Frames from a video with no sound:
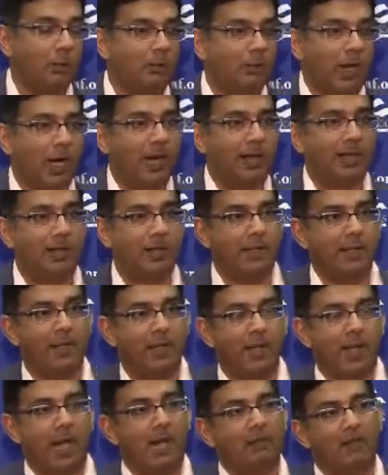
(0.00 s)
But
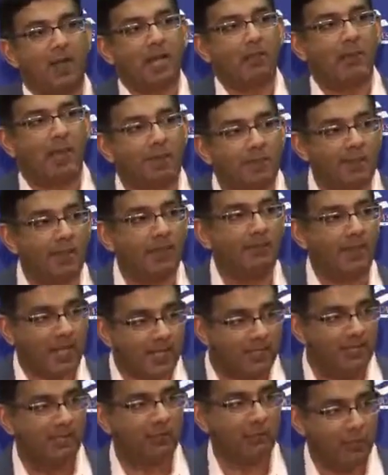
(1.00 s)
I find myself
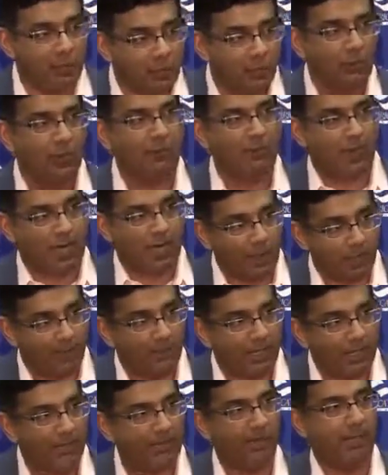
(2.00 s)
in this new
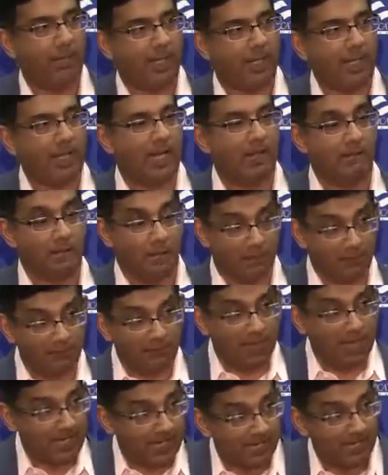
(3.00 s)
environment and having to
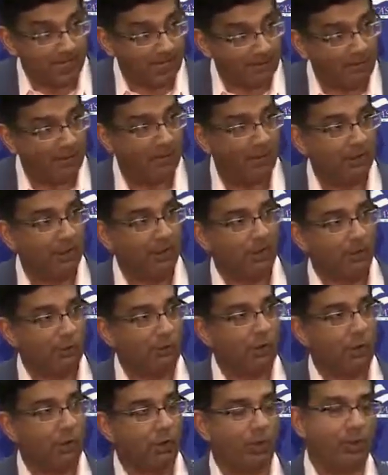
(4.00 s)
fight in it.
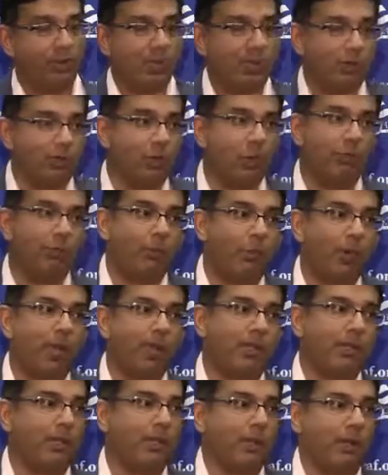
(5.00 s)
So there's no
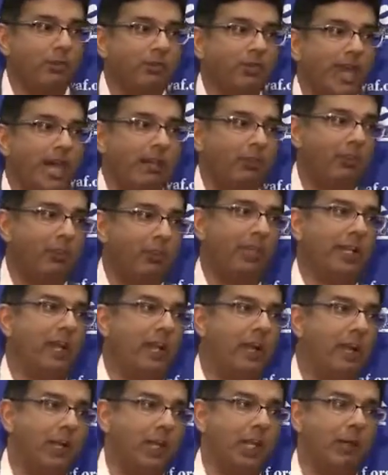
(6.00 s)
point in nostalgically
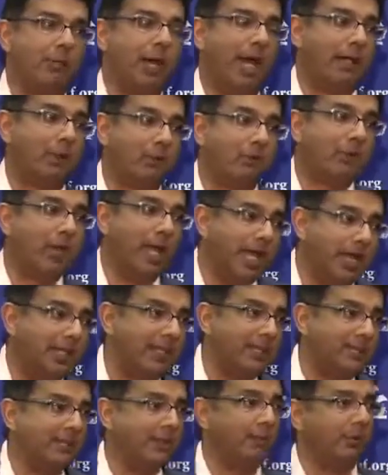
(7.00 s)
hearkening back to
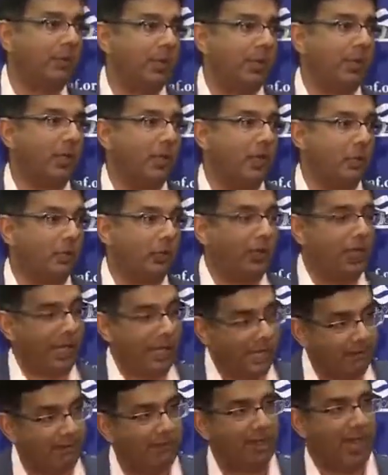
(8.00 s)
Reaganism. We
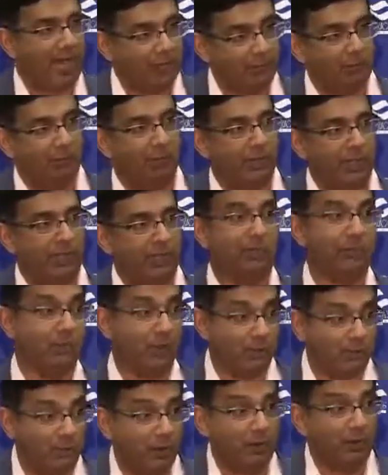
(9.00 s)
have to actually
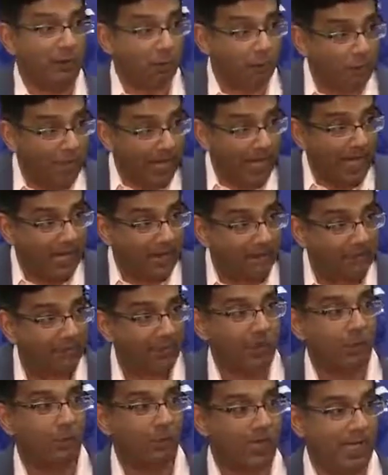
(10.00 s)
surf on the wave.
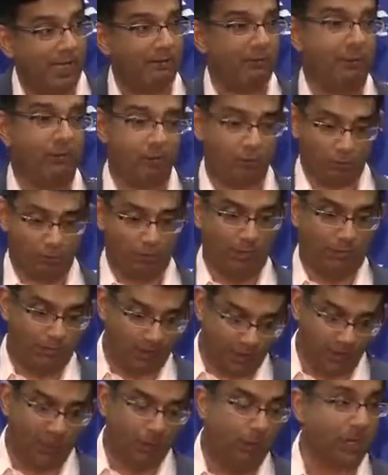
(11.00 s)
We have to swim
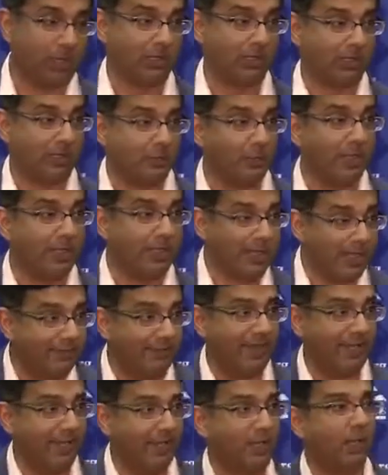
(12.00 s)
in the water that we're
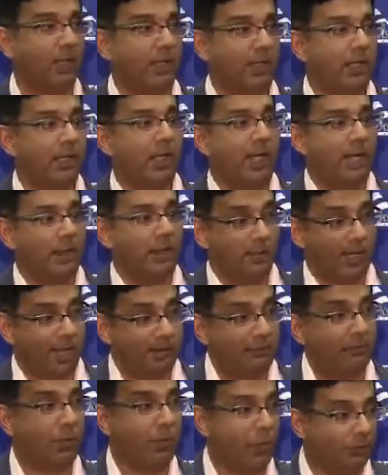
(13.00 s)
given, and we
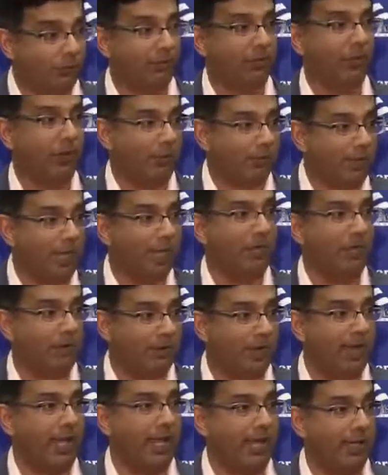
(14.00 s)
have to hope for a better
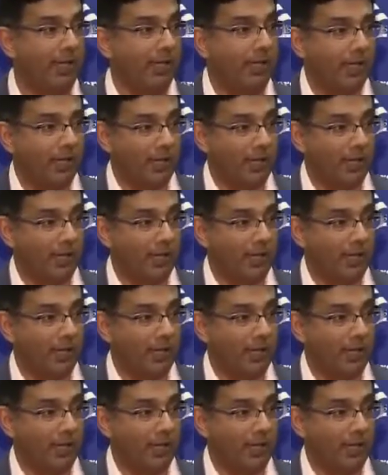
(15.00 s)
day